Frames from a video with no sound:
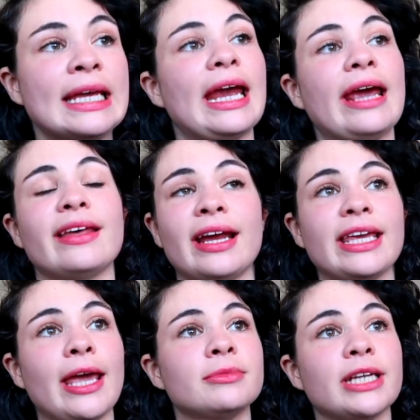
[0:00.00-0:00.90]
And then I
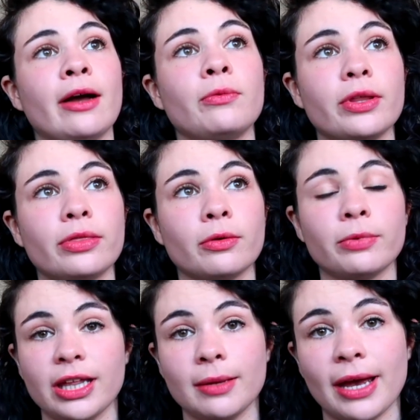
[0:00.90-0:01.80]
came down with a
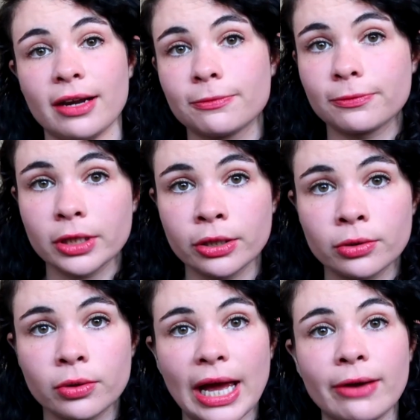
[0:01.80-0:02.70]
really bad
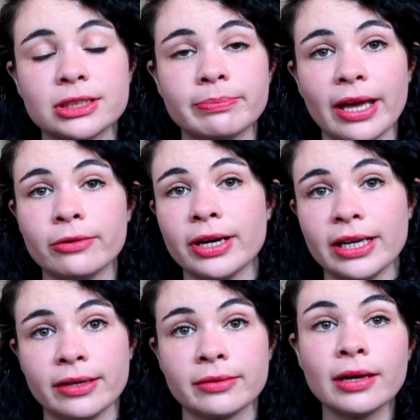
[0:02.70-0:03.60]
flu. I was
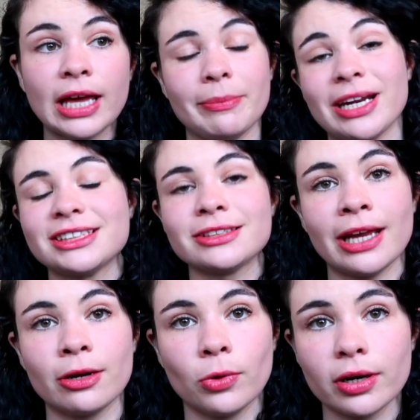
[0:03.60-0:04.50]
bedridden. I mean, I still
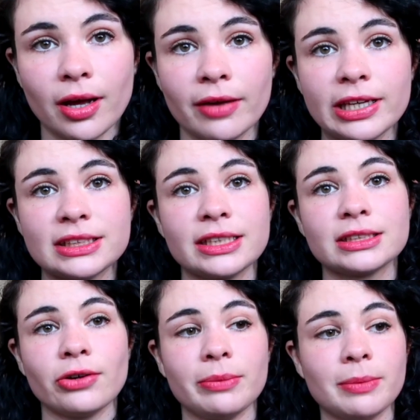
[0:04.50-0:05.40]
had to work, obviously,
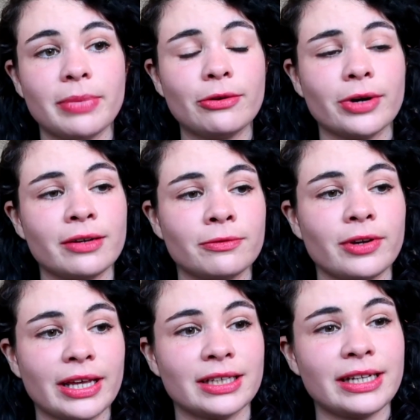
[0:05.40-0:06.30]
so I'd be bedridden for
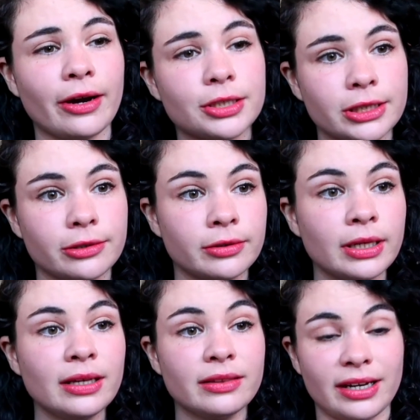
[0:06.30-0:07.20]
like a day or two.
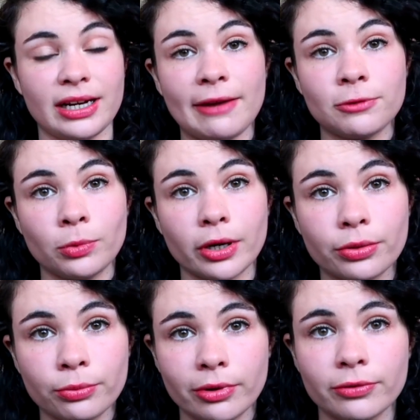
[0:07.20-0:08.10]
Then I'd have to work
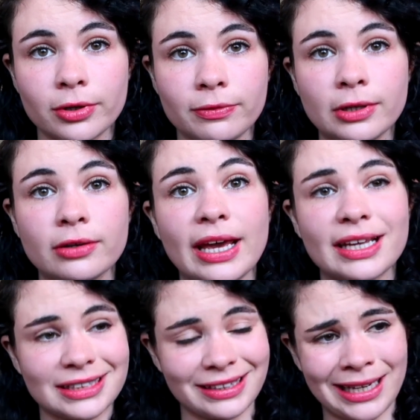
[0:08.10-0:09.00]
through it for a few
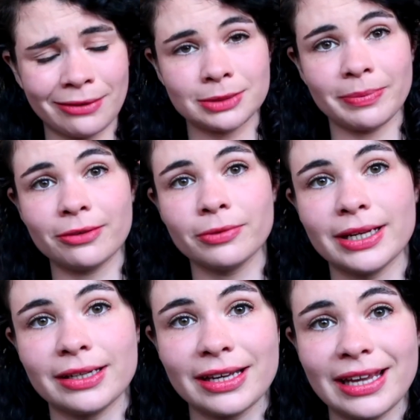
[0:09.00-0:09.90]
days, and then I was
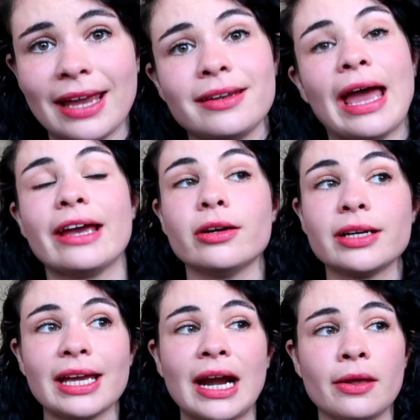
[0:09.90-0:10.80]
bedridden again. I
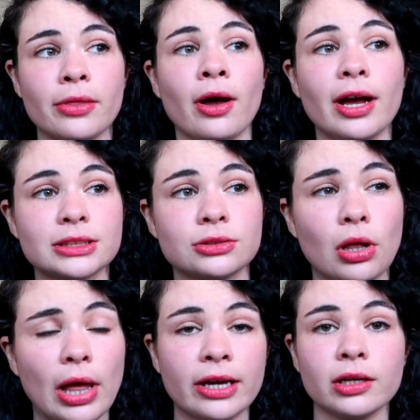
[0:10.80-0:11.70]
couldn't get out of the
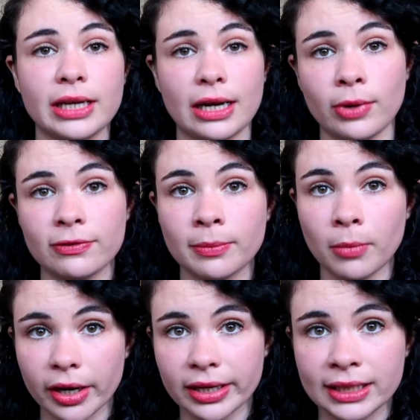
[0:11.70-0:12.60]
hostel. I couldn't get away from
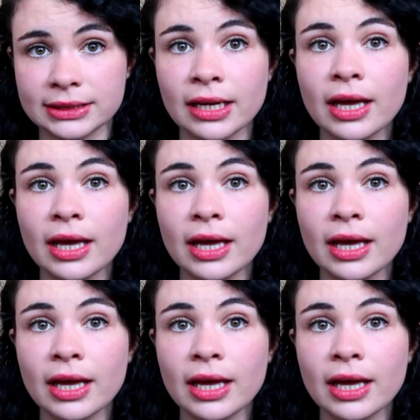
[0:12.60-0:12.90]
Marcus.